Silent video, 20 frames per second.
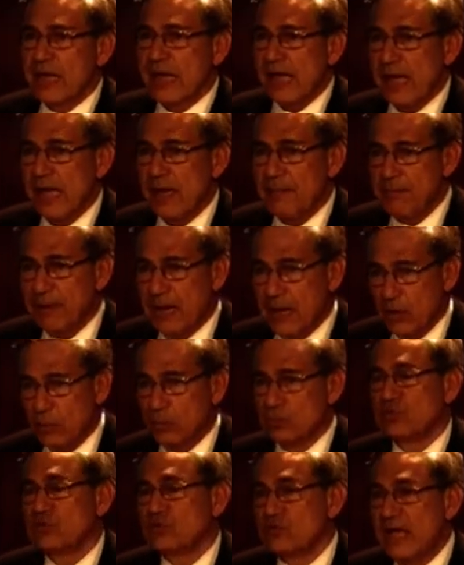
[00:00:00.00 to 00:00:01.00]

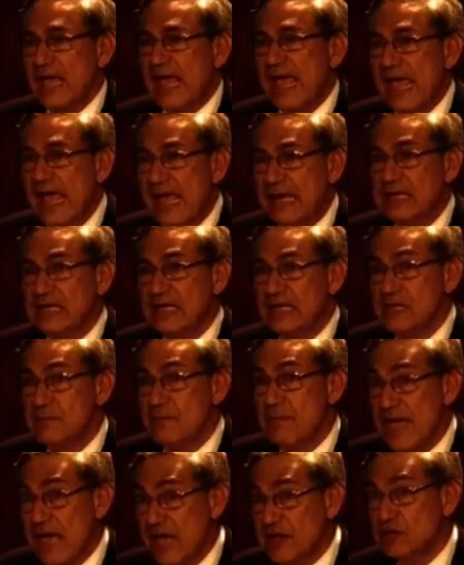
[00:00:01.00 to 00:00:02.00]
about an
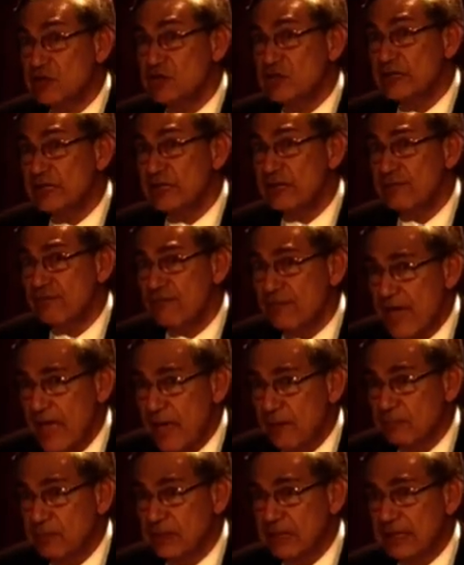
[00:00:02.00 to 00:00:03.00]
imaginary
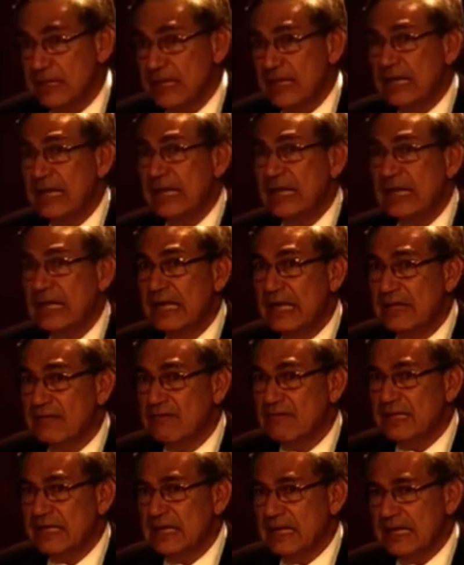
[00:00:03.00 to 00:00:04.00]
family
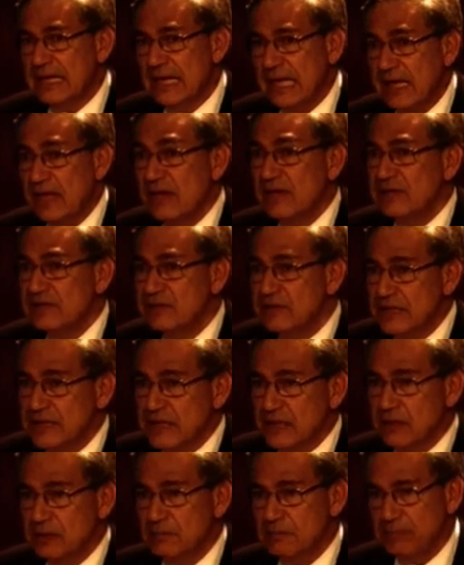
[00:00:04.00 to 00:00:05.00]
living in a
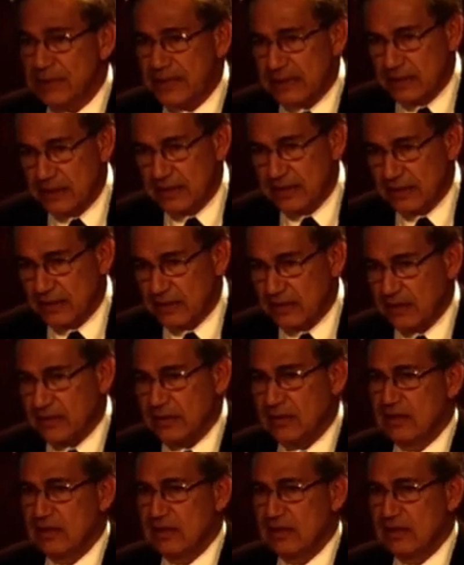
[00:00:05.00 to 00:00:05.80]
real building,